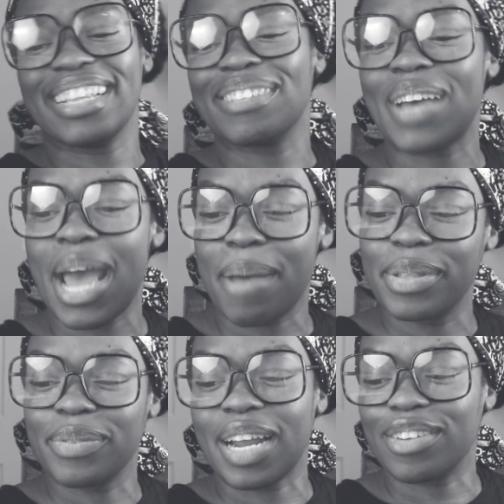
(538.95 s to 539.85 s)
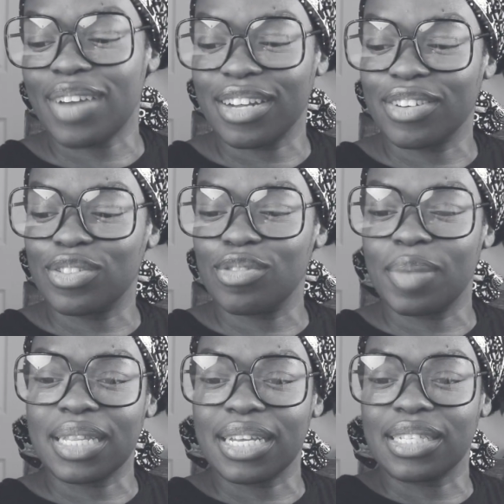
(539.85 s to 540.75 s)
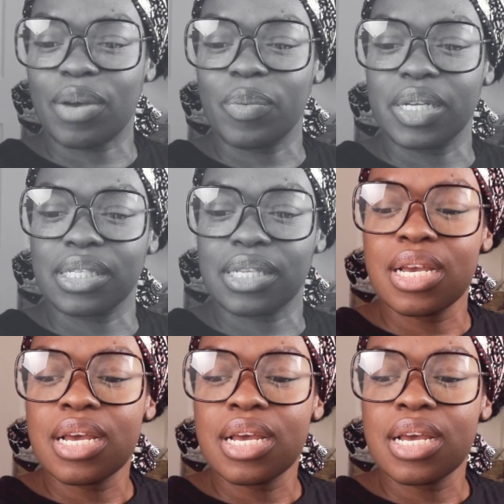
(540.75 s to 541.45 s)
this is what happens when I try to do too many things at once.